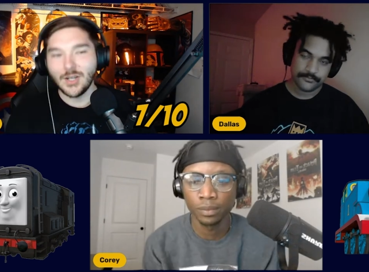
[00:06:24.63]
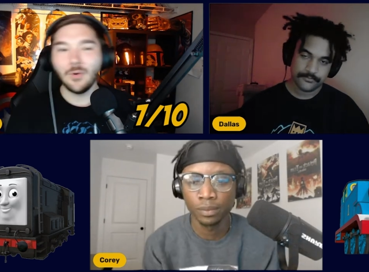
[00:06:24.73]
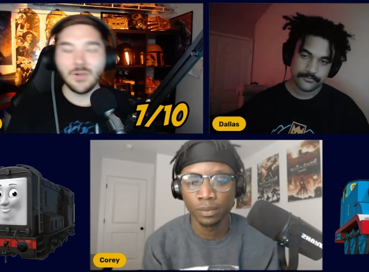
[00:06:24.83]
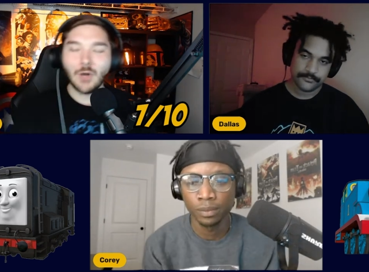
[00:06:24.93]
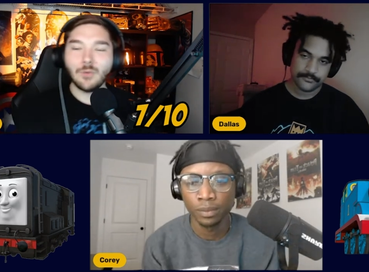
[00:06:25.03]

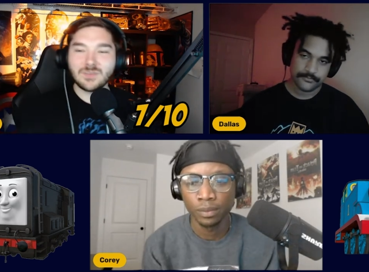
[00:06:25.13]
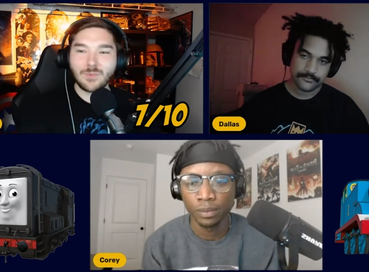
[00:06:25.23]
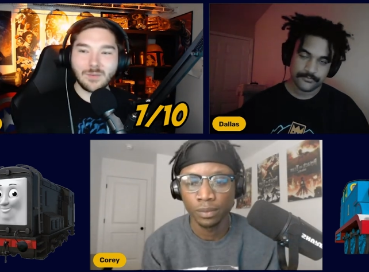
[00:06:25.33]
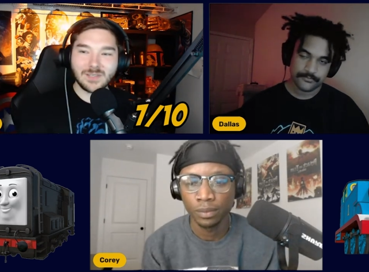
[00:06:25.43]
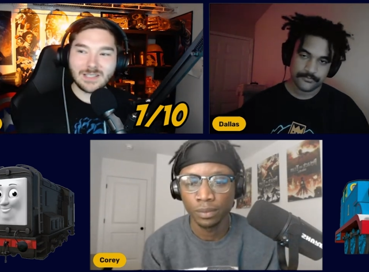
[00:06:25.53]
Speaker 1: No no one's
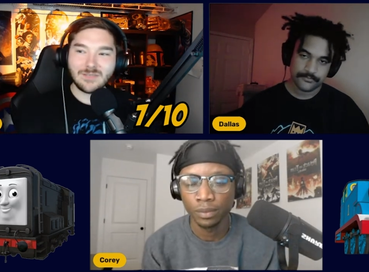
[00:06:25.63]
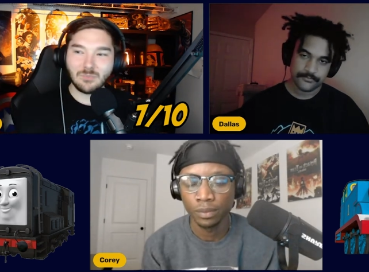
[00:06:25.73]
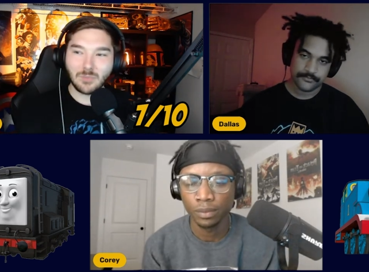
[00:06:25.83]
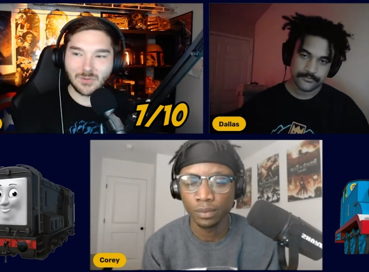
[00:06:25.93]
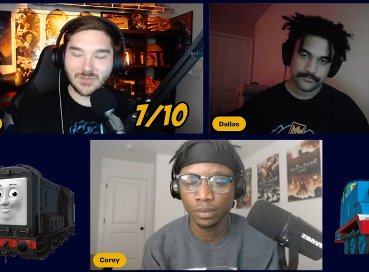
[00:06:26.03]
probably
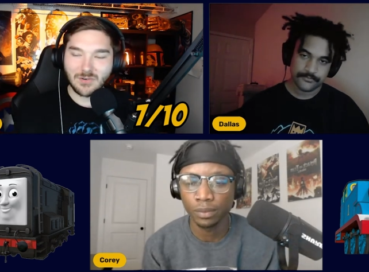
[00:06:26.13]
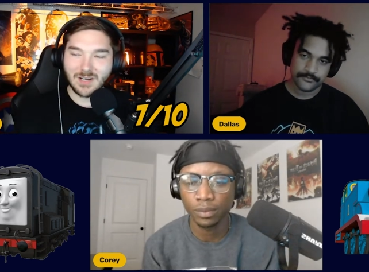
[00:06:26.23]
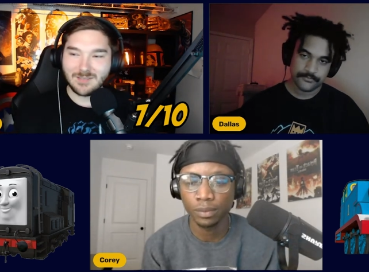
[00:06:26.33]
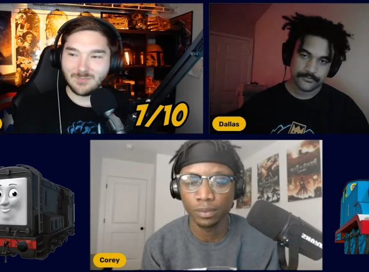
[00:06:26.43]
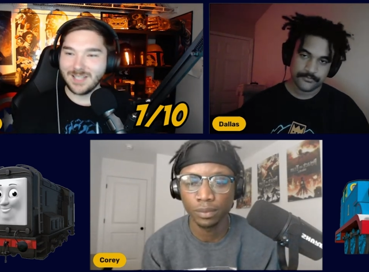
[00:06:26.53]
leaving Bullet
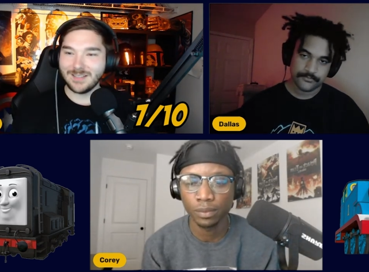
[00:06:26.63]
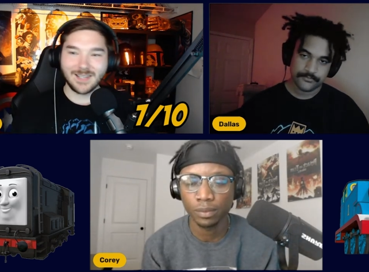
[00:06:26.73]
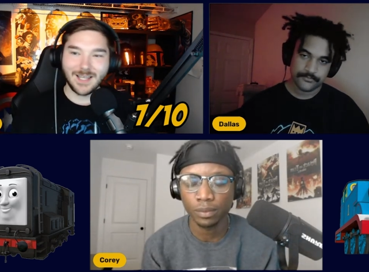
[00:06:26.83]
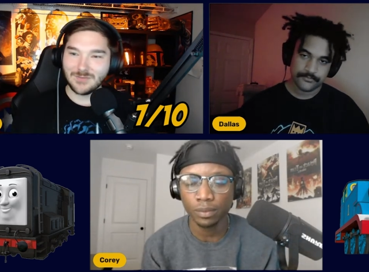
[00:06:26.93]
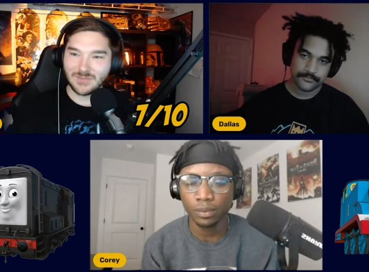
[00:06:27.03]
Train being like
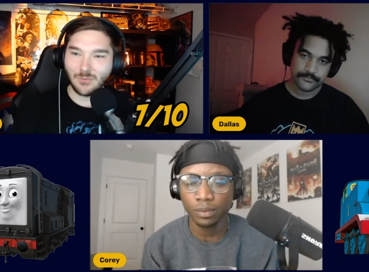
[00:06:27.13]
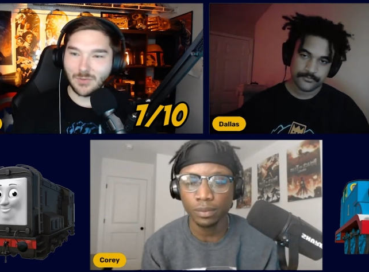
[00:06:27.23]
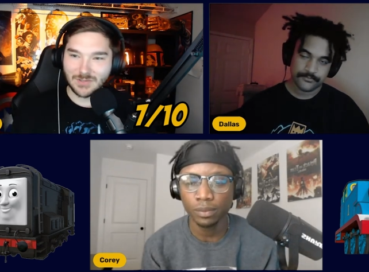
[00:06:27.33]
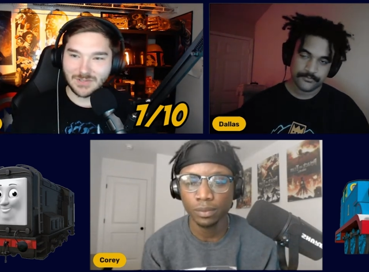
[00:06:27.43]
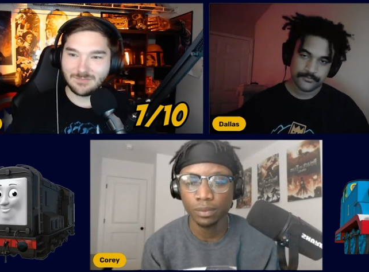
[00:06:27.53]
that was the
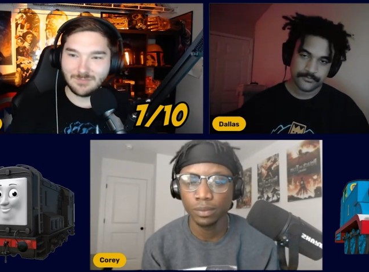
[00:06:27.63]
worst